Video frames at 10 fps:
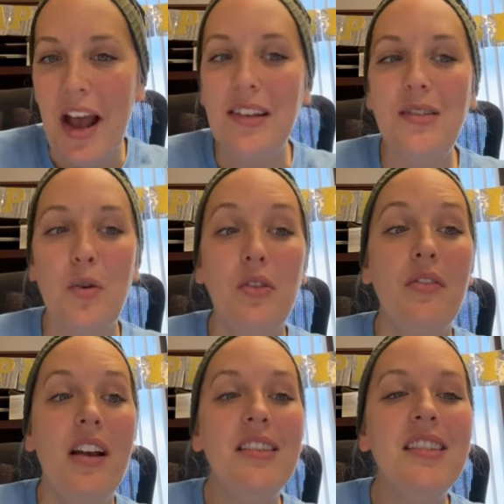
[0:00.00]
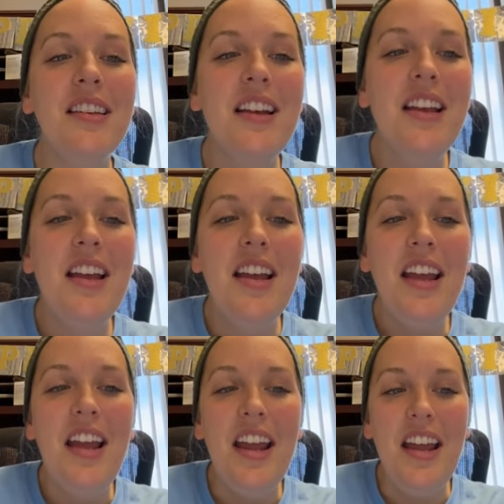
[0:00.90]
has hold of us,
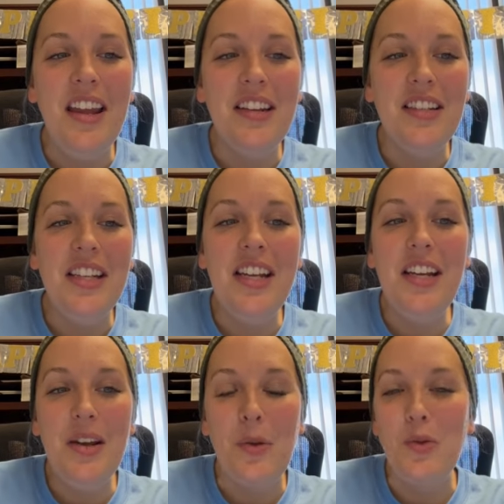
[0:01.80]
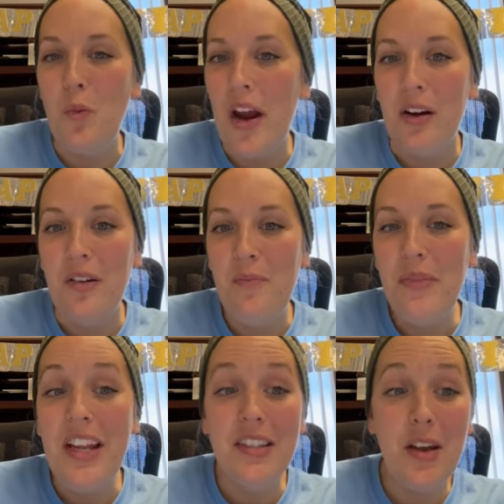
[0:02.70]
and he knows where
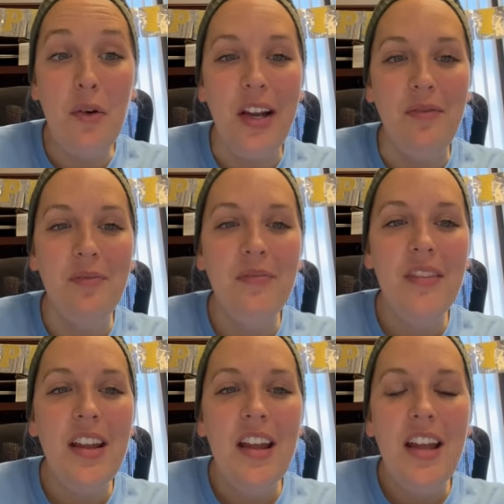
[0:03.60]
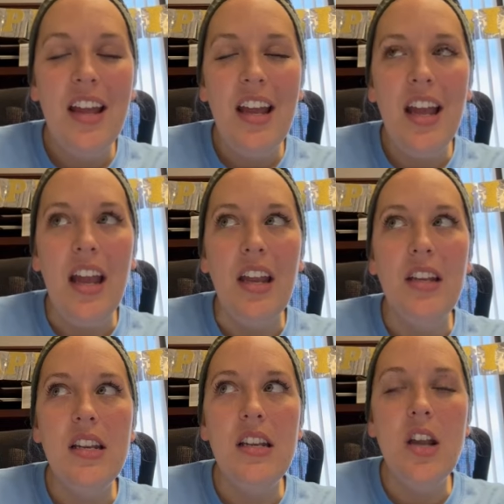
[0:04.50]
he's going.
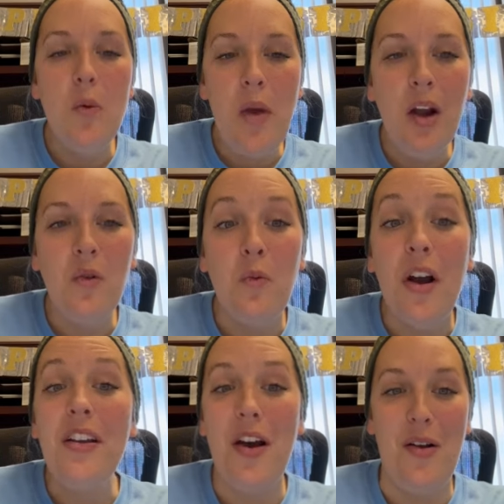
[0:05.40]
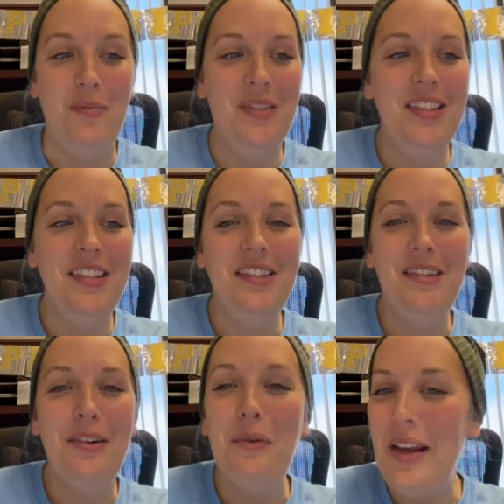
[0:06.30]
And no matter what comes,
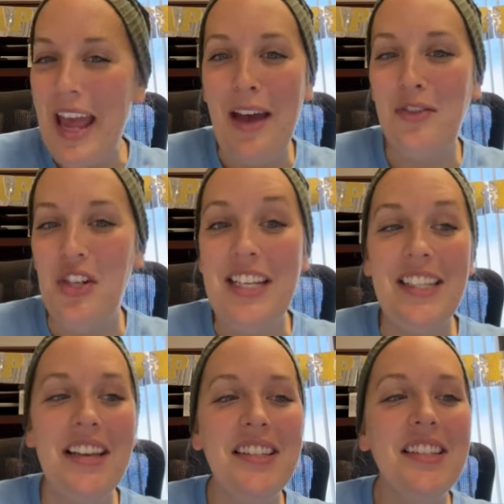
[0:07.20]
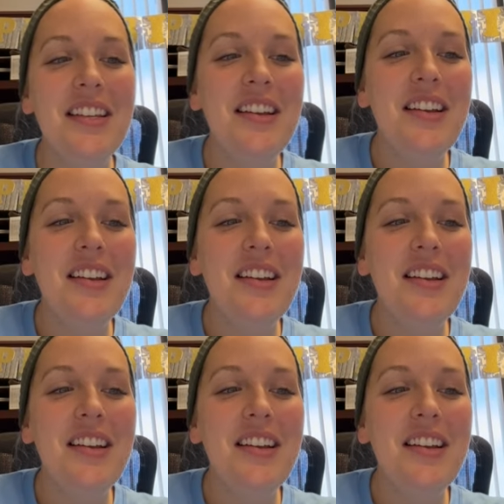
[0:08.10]
we have Jesus,